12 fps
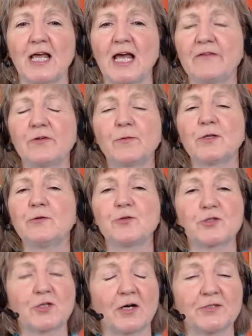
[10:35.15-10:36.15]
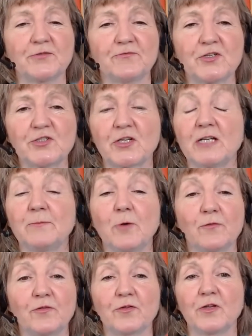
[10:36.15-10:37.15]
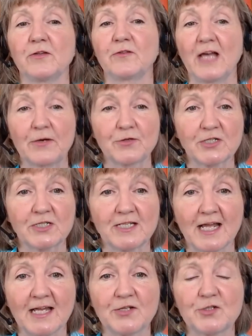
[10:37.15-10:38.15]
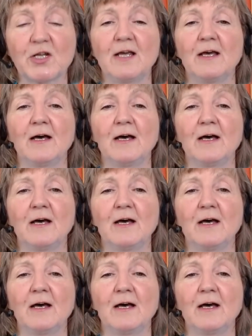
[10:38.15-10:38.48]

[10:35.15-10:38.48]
everyone who has gone to visit him over the thousand days,